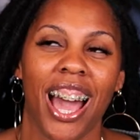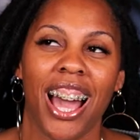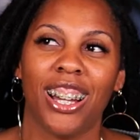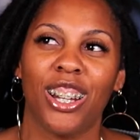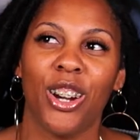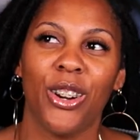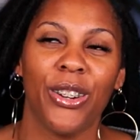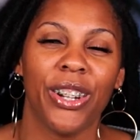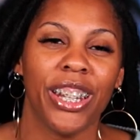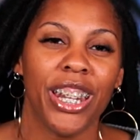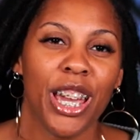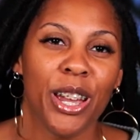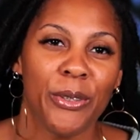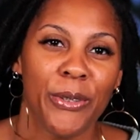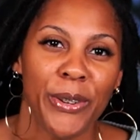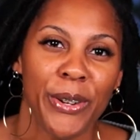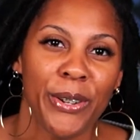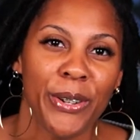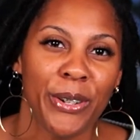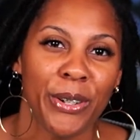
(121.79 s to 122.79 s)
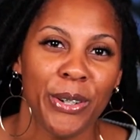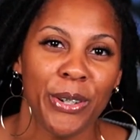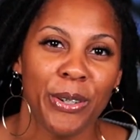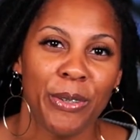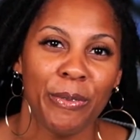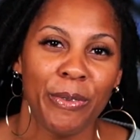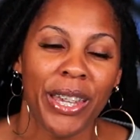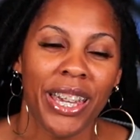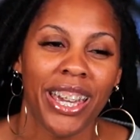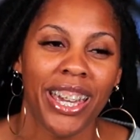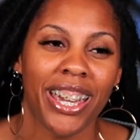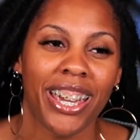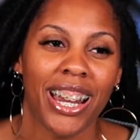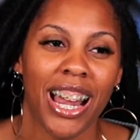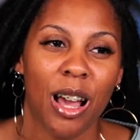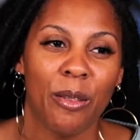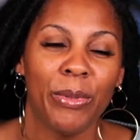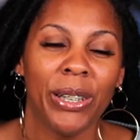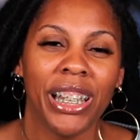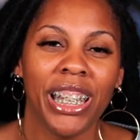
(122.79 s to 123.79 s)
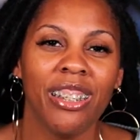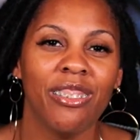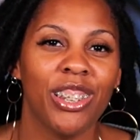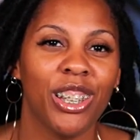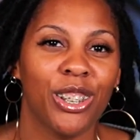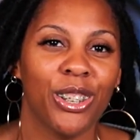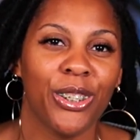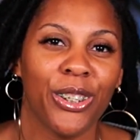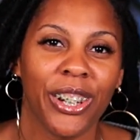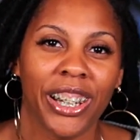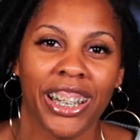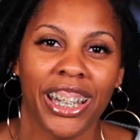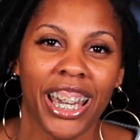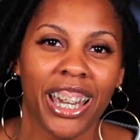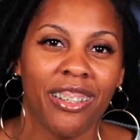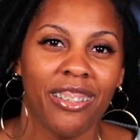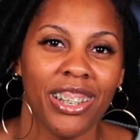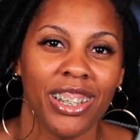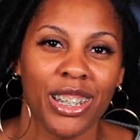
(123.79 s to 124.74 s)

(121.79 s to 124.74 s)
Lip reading: go in that room, and I believe the Lord gave